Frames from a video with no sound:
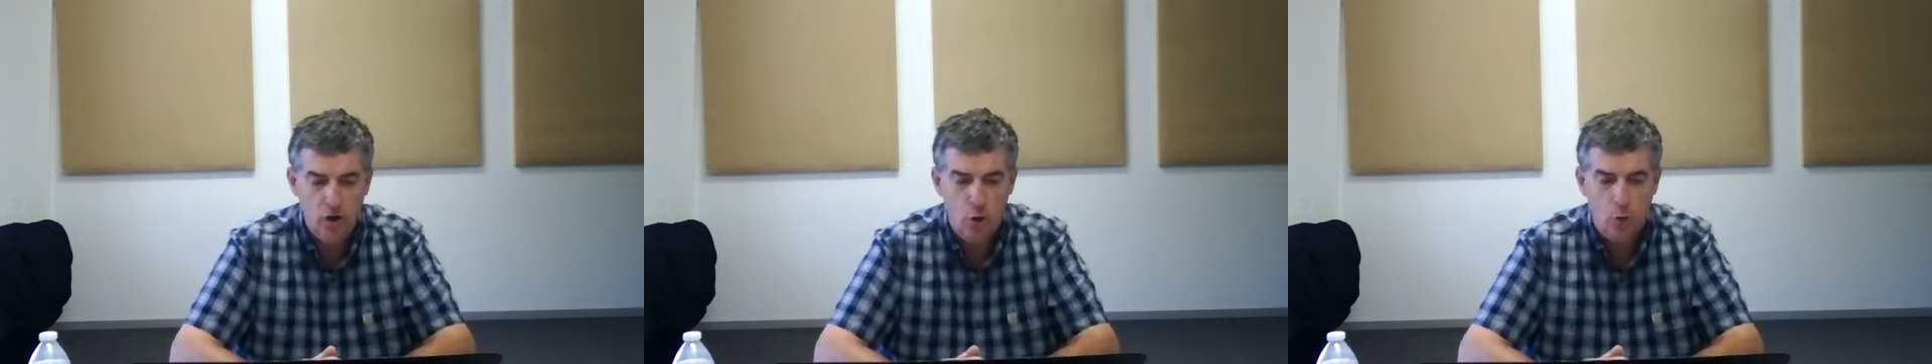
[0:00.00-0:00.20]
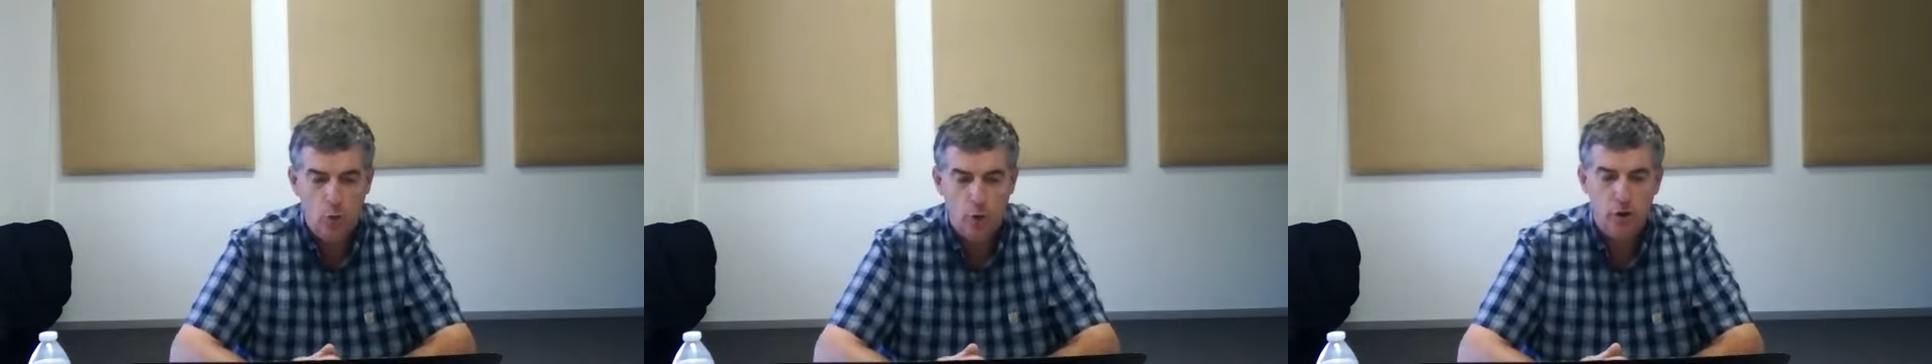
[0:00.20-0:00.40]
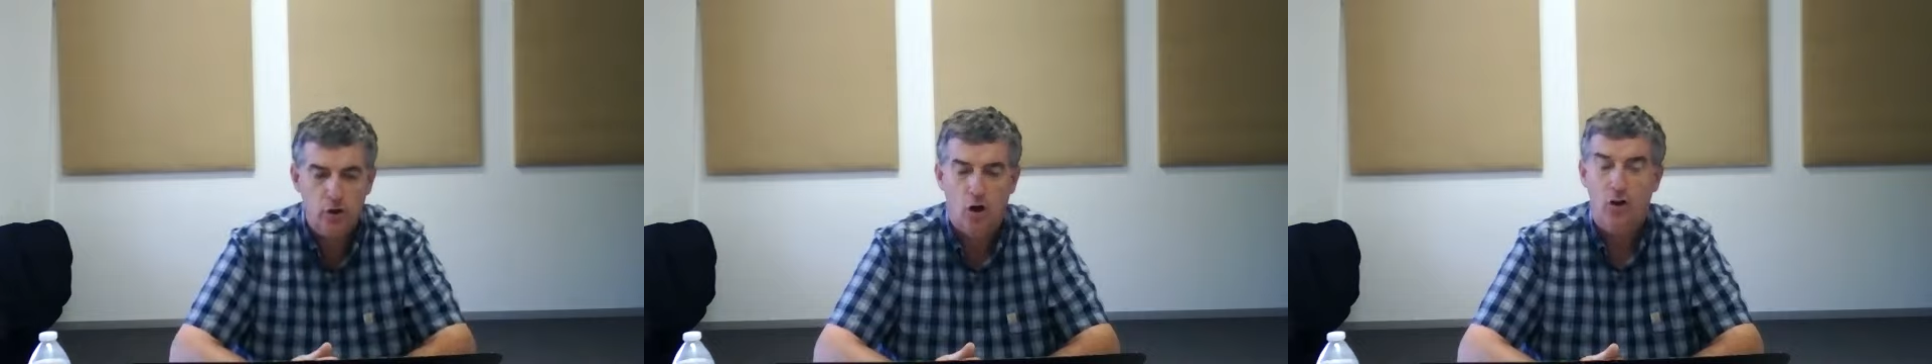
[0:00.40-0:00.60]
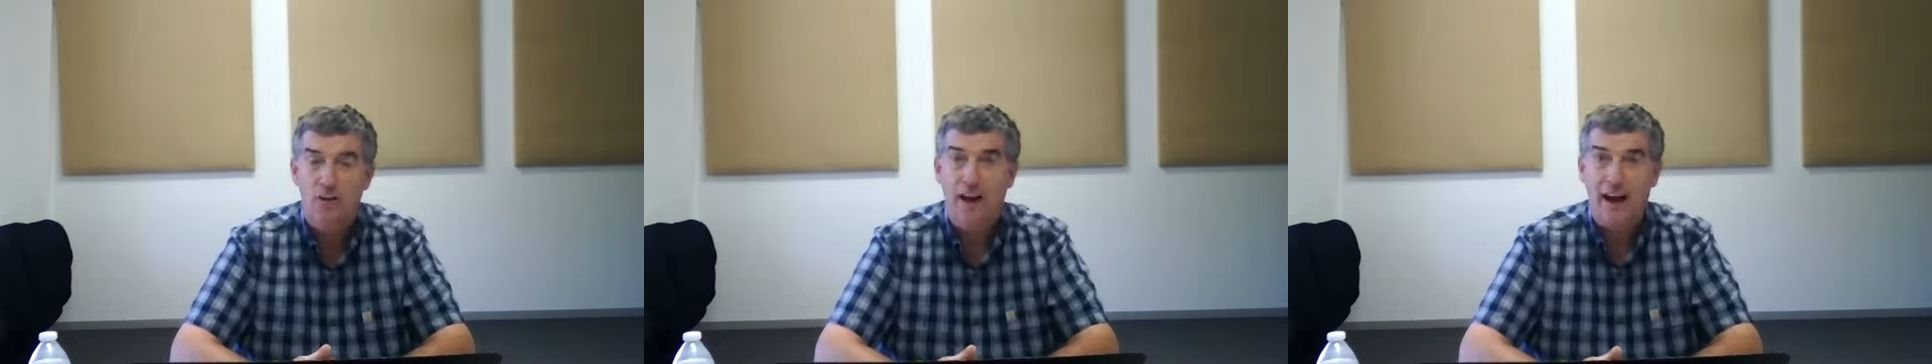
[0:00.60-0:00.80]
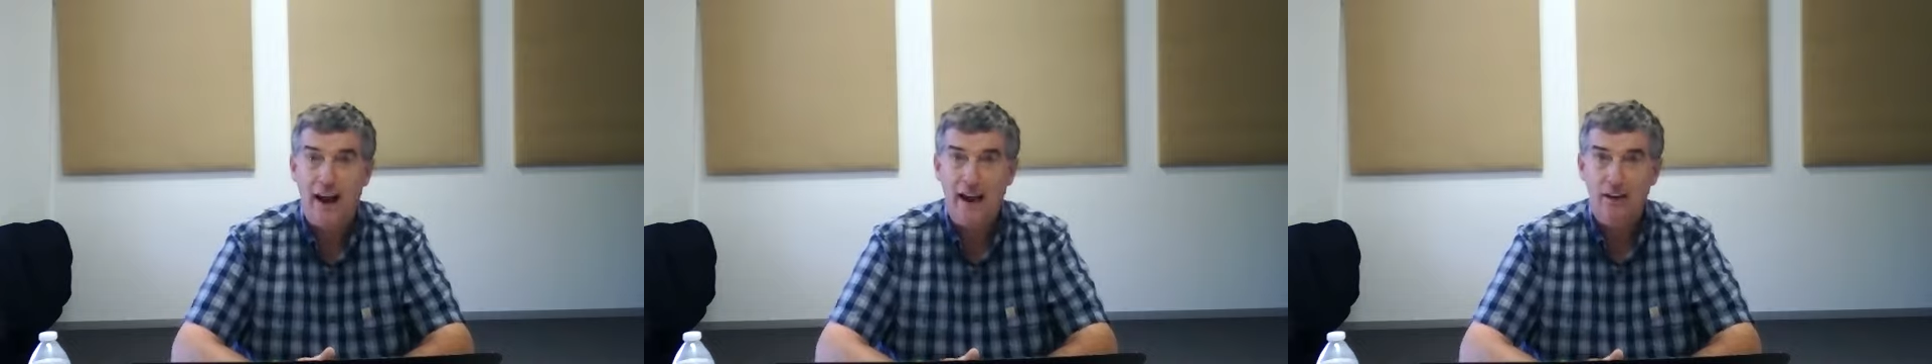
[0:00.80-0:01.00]
a word
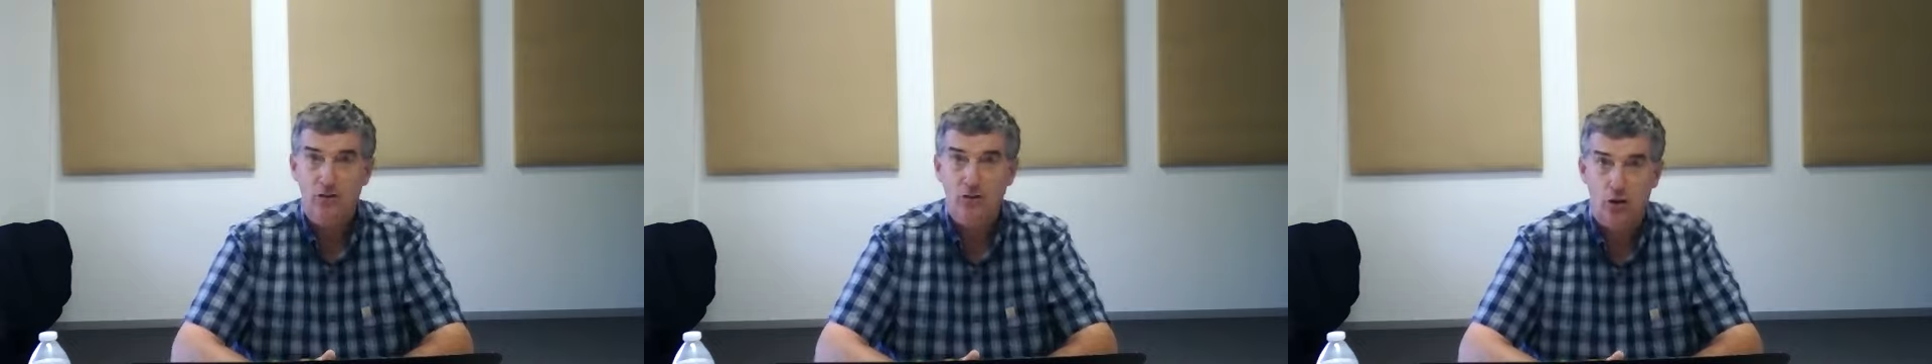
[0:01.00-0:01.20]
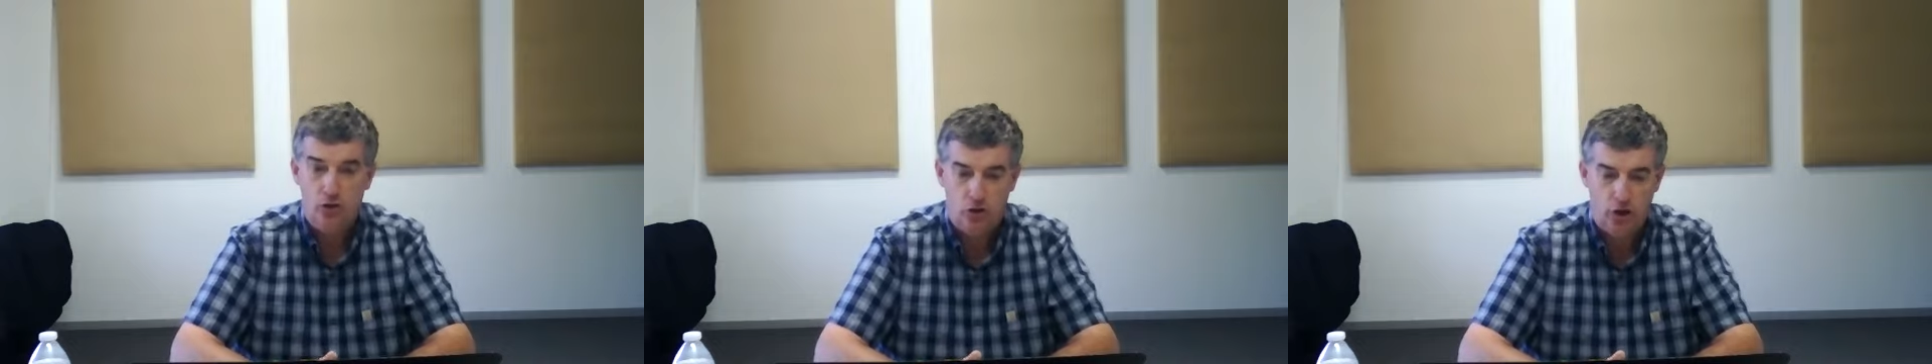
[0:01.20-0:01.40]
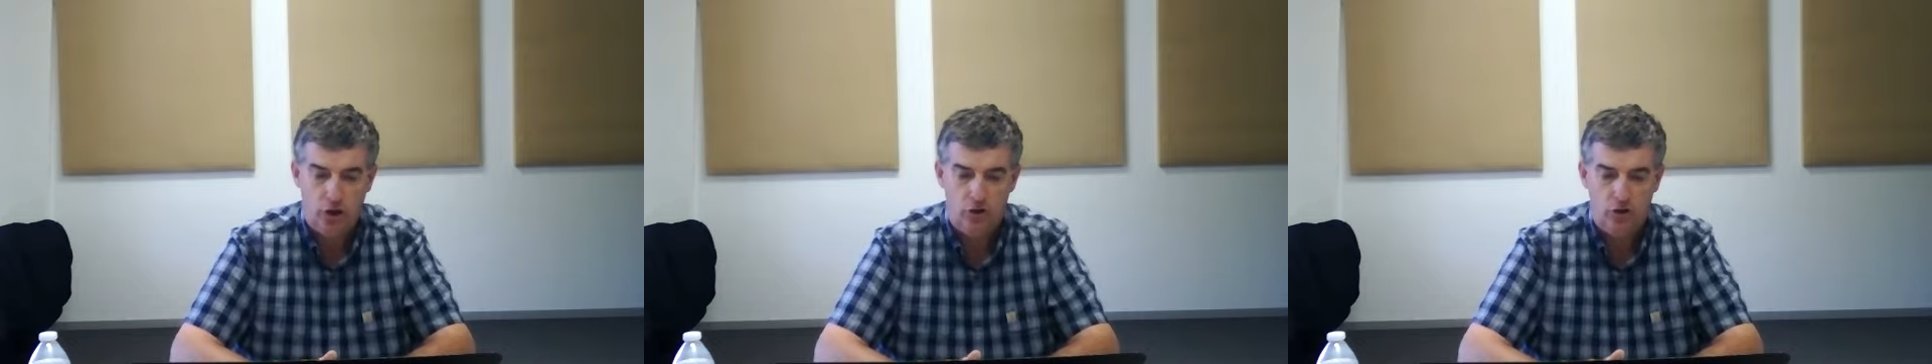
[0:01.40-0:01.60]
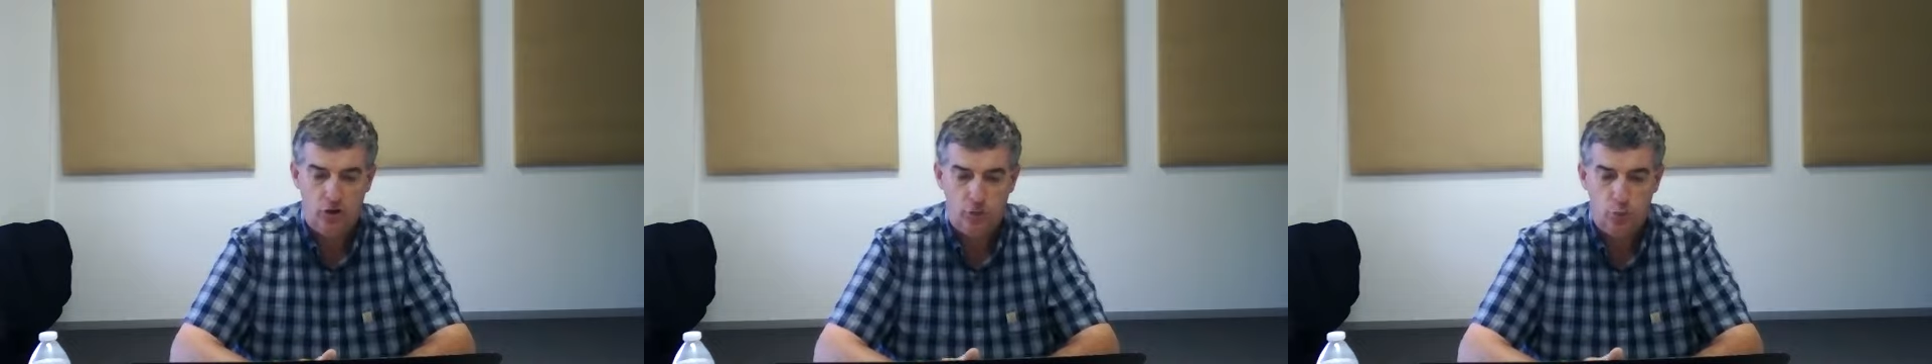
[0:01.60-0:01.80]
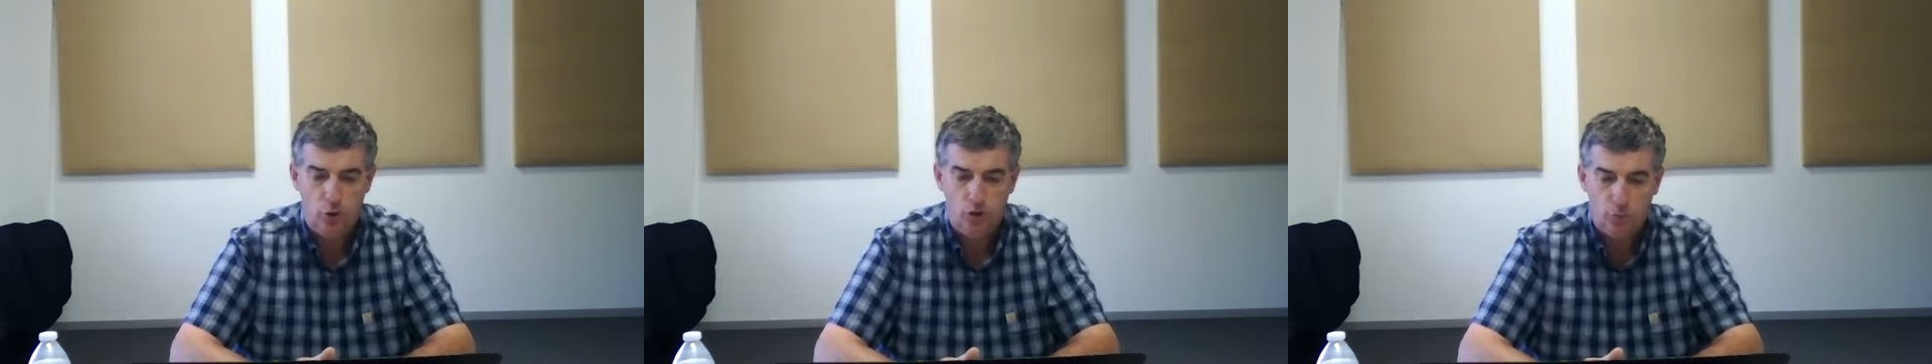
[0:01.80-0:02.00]
called
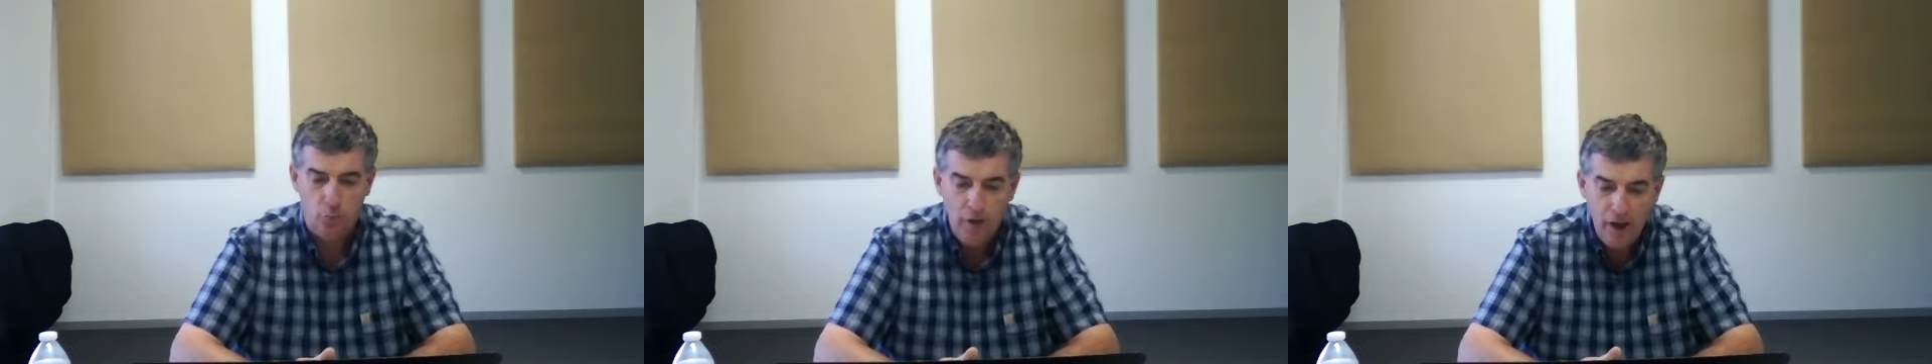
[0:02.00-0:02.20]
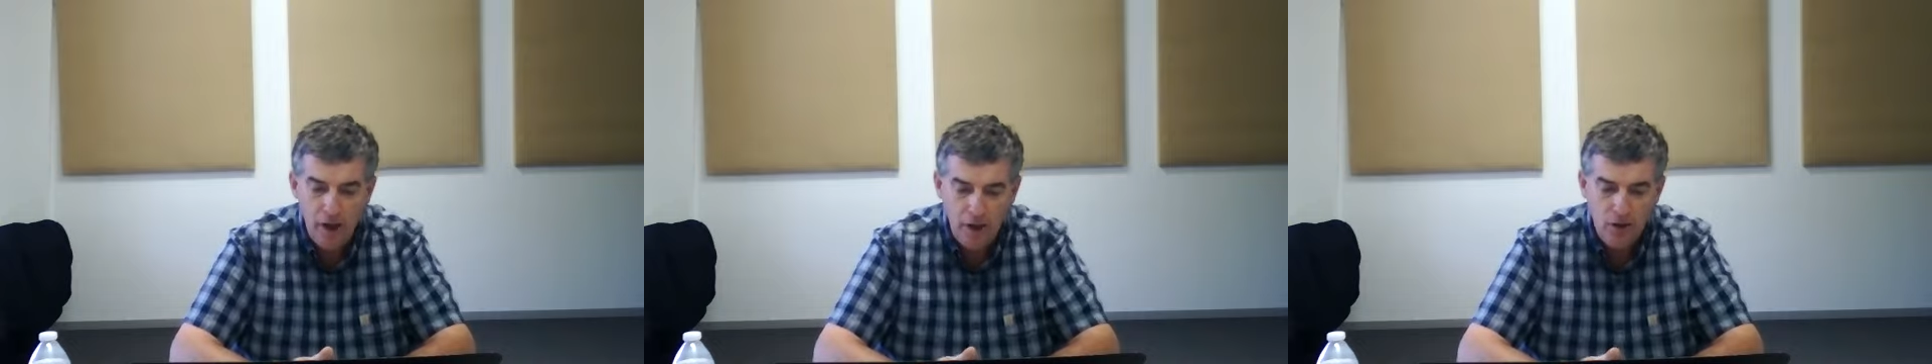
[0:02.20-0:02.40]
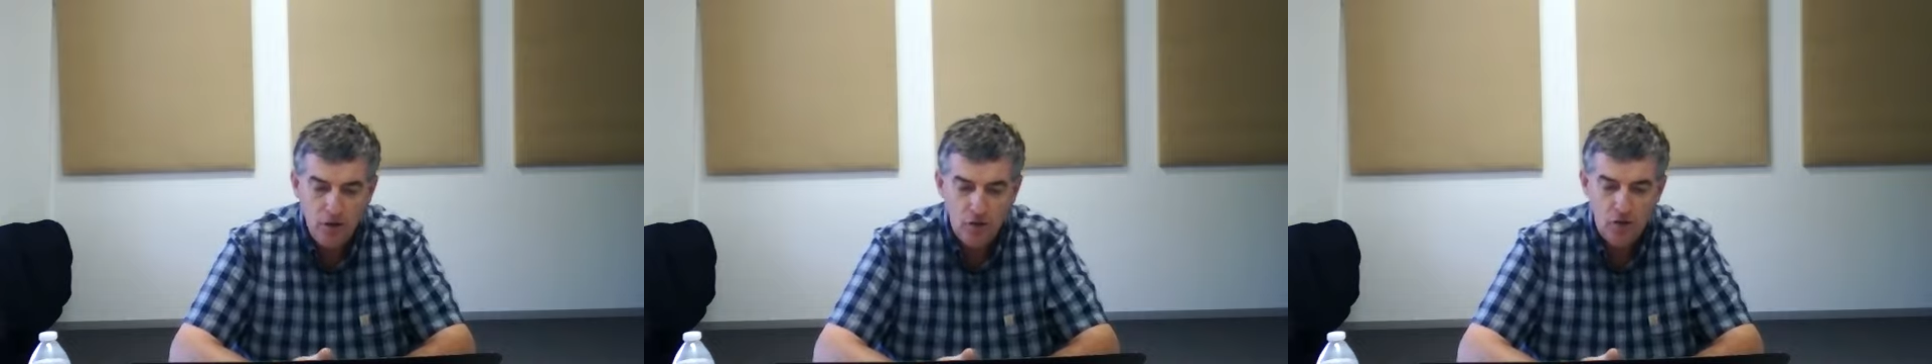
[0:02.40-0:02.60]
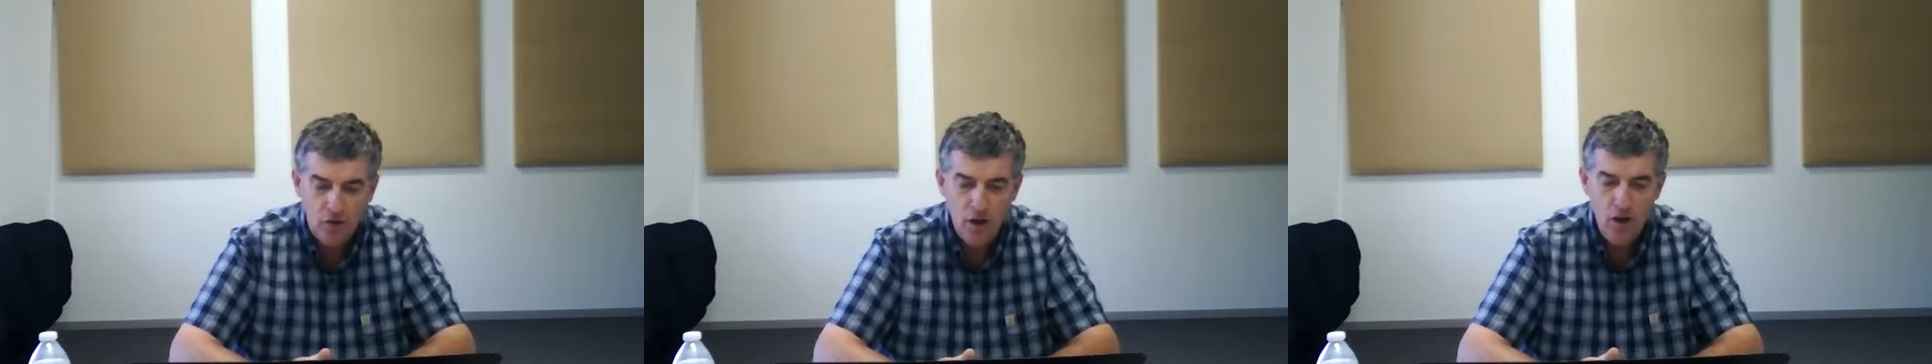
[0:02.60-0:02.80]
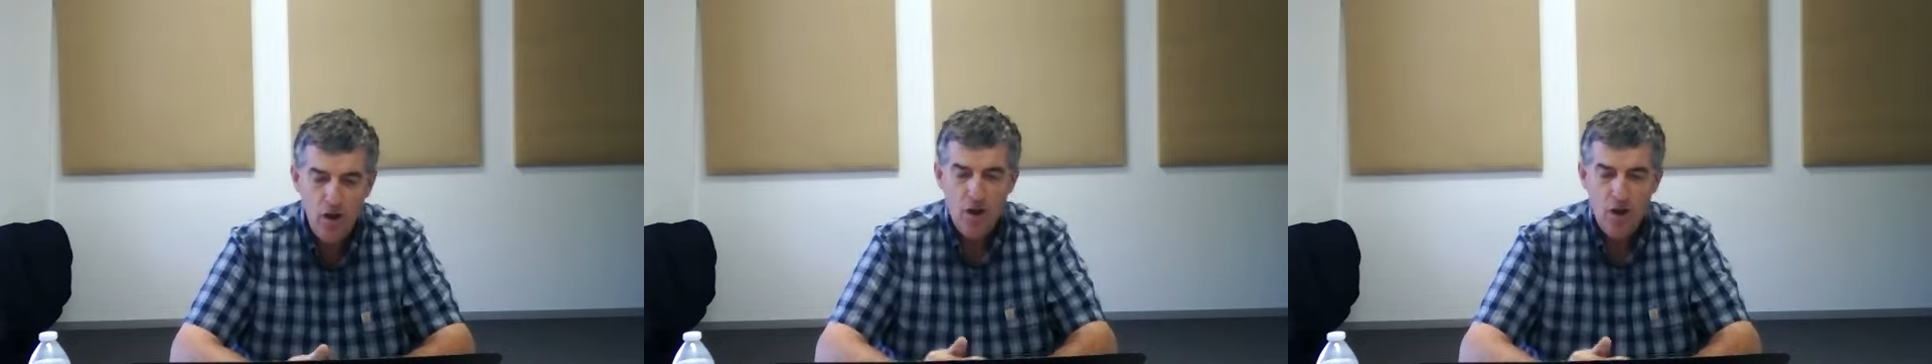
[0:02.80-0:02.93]
eisegesis, which means